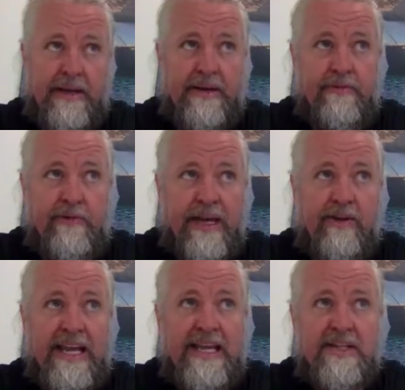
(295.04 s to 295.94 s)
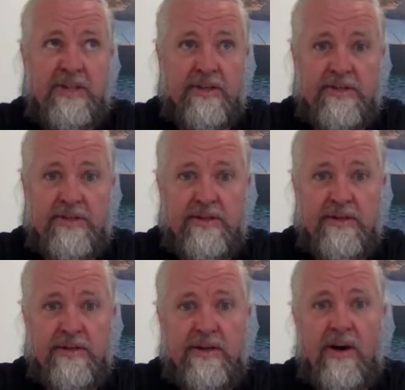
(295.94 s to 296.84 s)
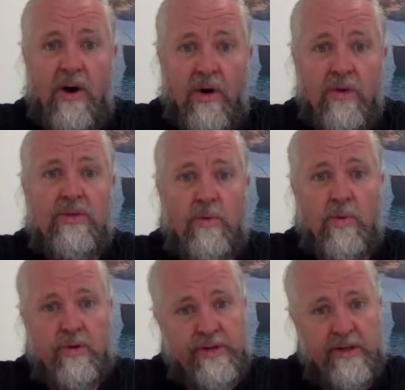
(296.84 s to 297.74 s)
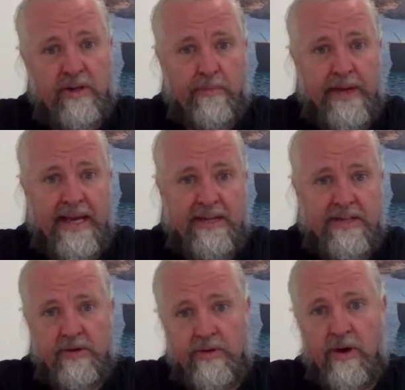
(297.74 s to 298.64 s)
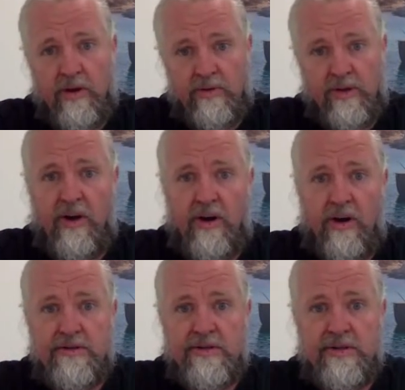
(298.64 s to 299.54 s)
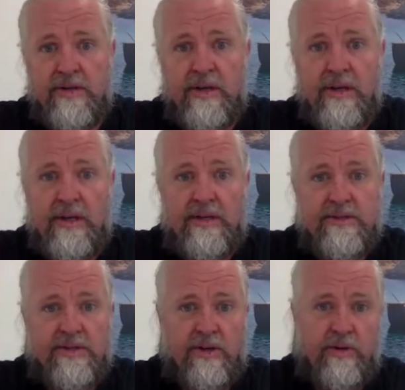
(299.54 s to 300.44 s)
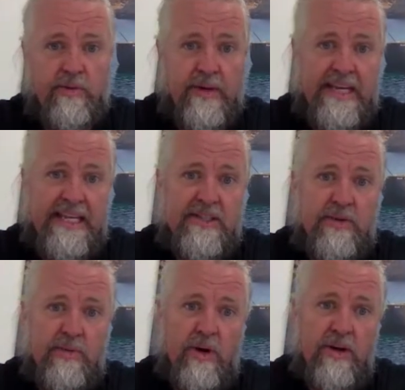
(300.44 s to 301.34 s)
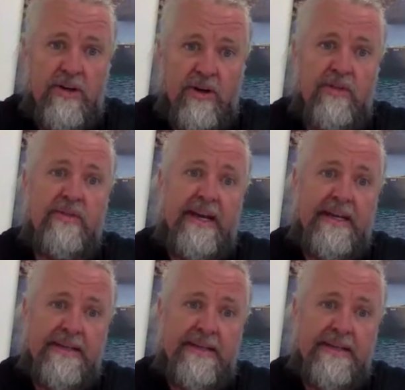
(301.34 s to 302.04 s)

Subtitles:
regulations on the water compared to on cars. So we need to work on that